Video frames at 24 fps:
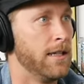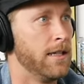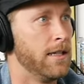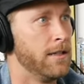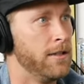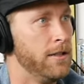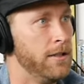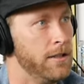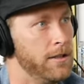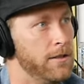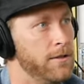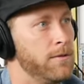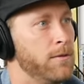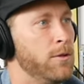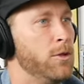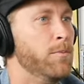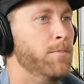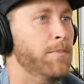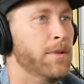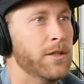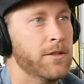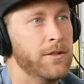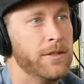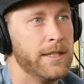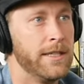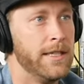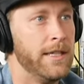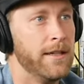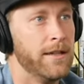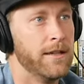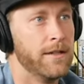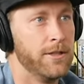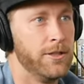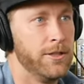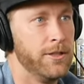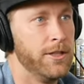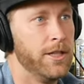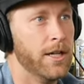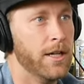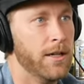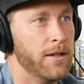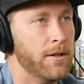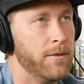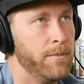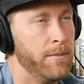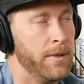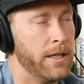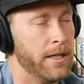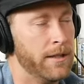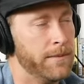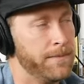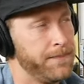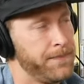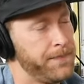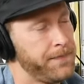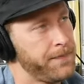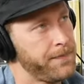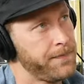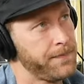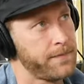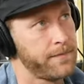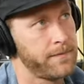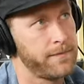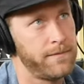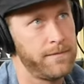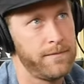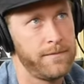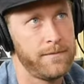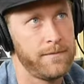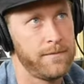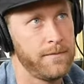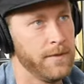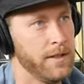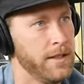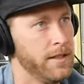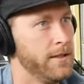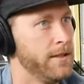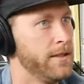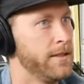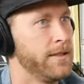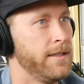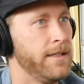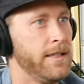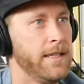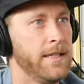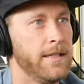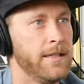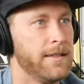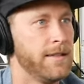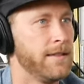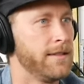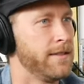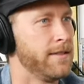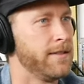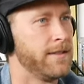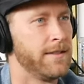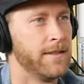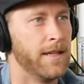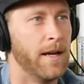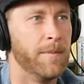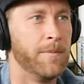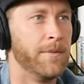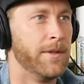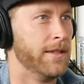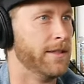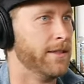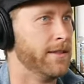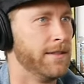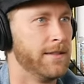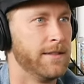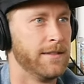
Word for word: You know, you, you build the gear as you go, but just get something.